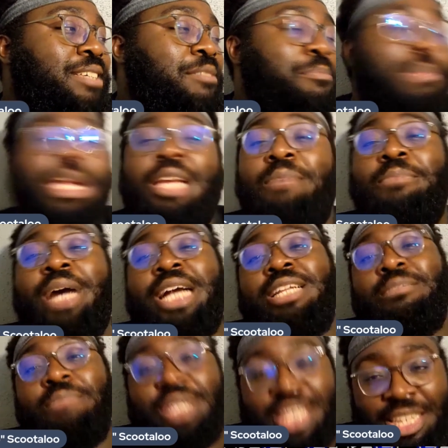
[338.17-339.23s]
Big
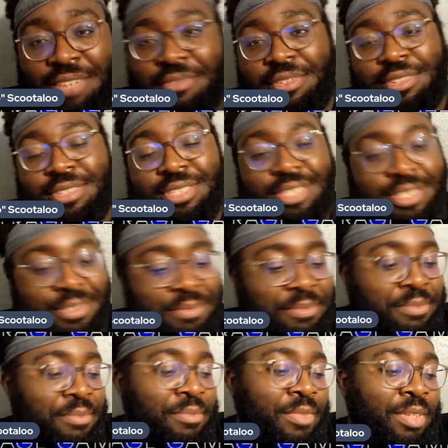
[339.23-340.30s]
Body Believers.
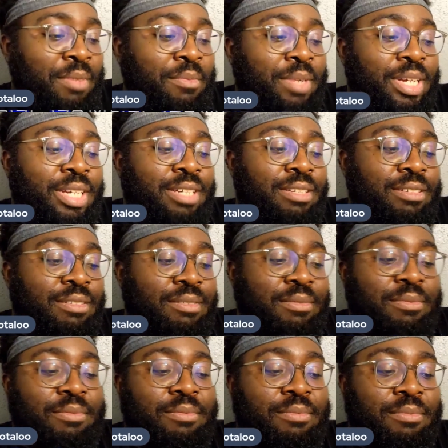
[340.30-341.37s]
Well,
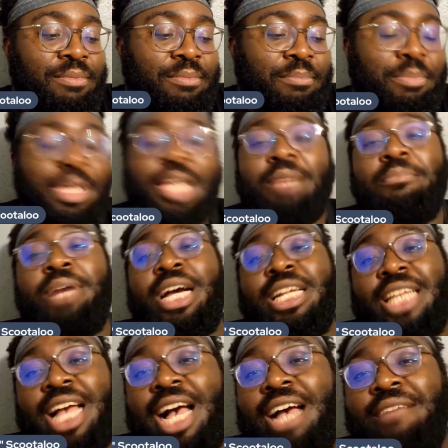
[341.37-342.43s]
Big
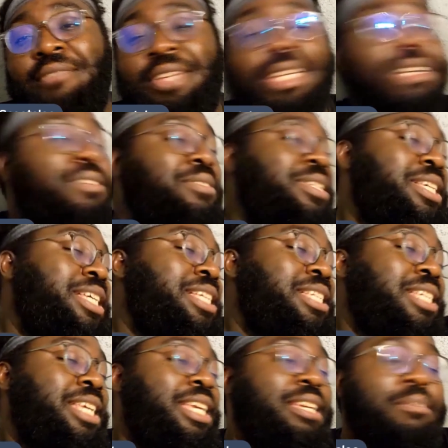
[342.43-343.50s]
Body Javi goes against
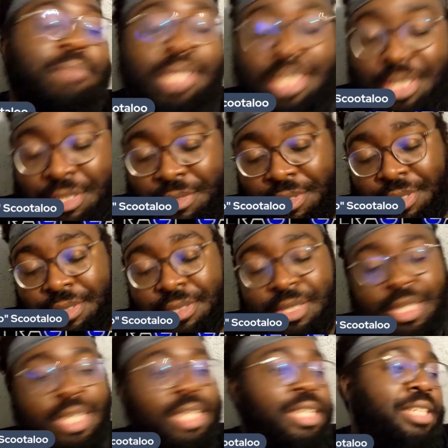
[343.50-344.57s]
Ike Manjuro.
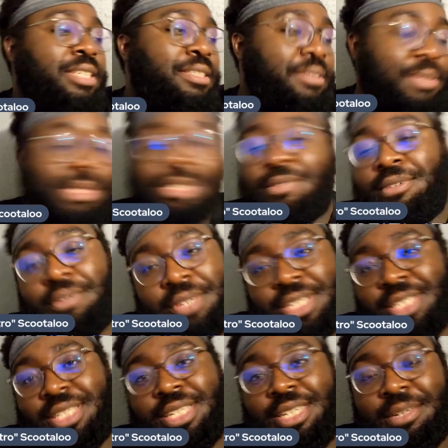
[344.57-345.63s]
Juro
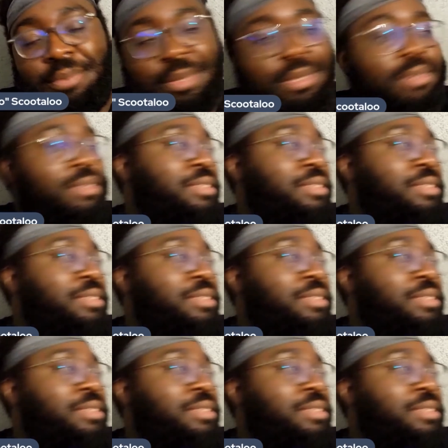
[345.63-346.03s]
gets the W.